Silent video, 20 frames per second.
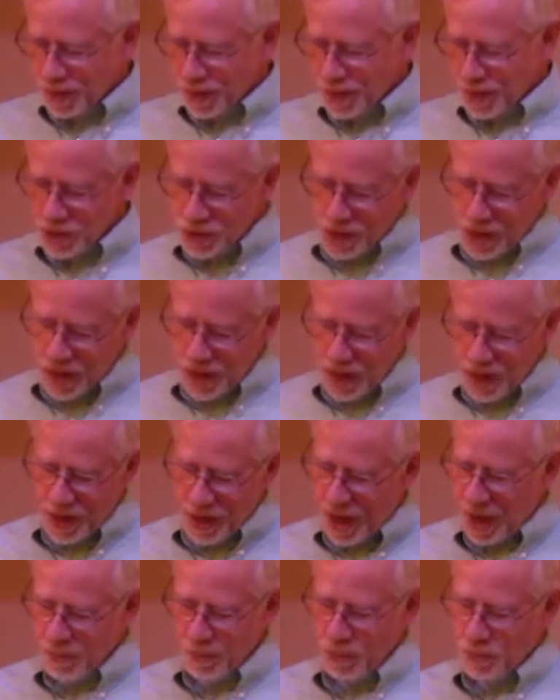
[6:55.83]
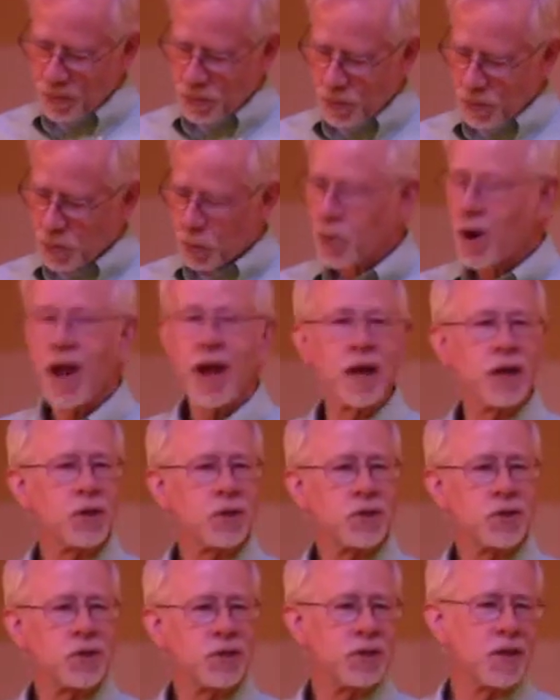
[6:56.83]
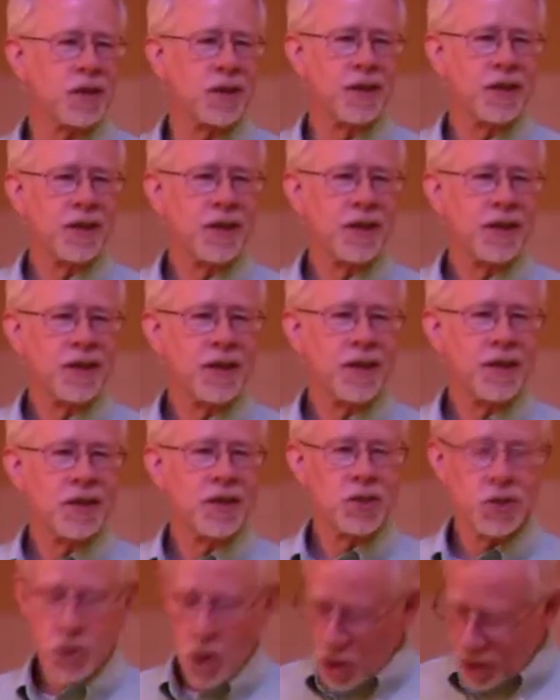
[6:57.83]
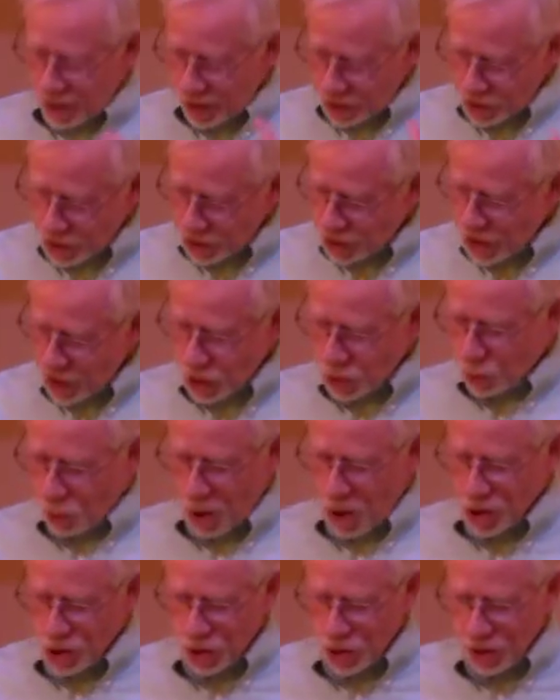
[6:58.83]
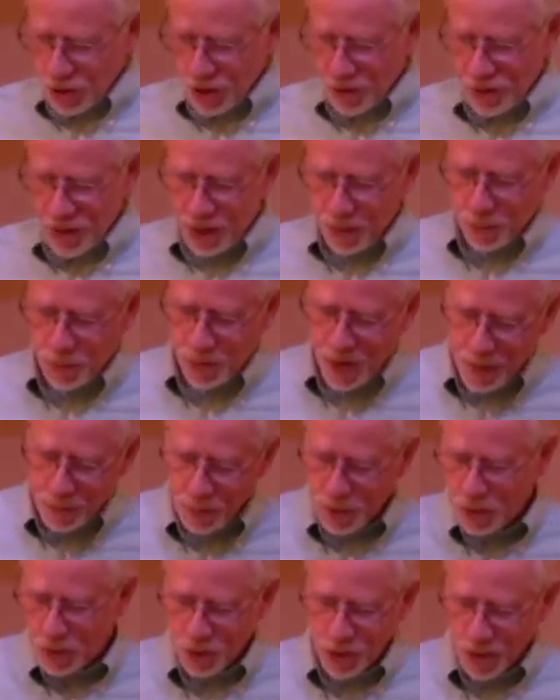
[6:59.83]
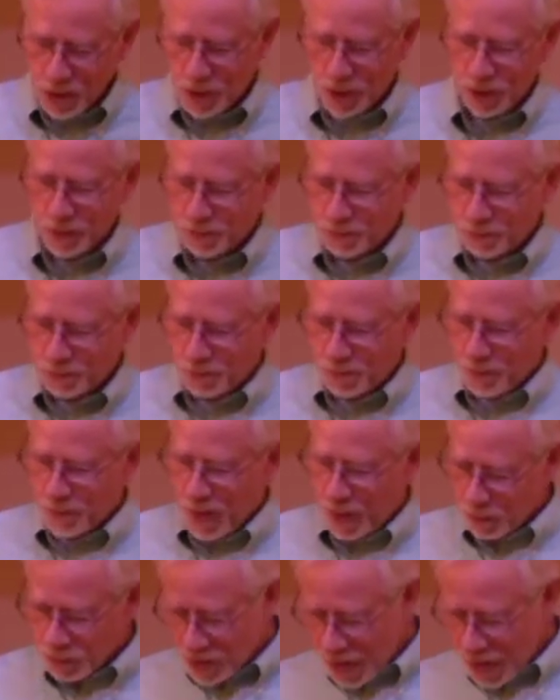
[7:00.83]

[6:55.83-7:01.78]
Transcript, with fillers: Instead, I came up through the ranks starting as a dishwasher and then a prep cook, and was